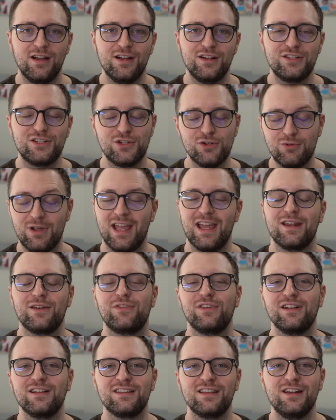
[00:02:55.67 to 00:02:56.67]
to
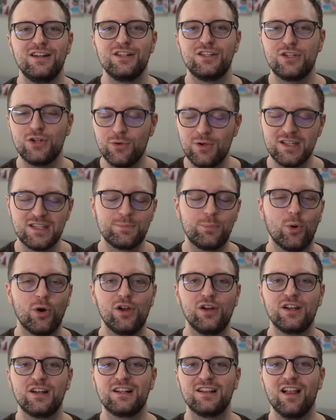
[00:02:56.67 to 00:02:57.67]
Anfield, to his
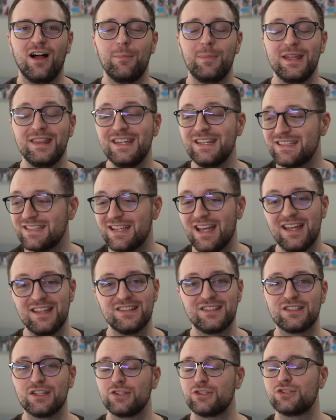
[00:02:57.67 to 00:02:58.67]
boyhood club, and this
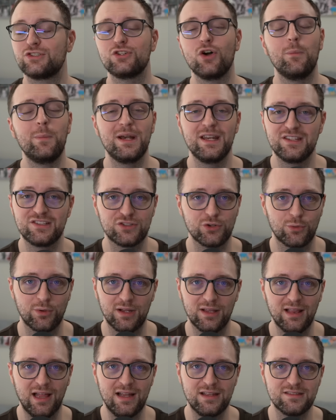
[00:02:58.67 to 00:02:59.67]
has so many
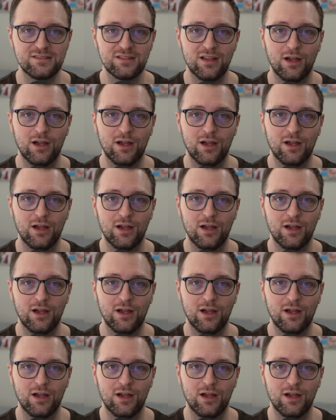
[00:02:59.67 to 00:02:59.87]
storylines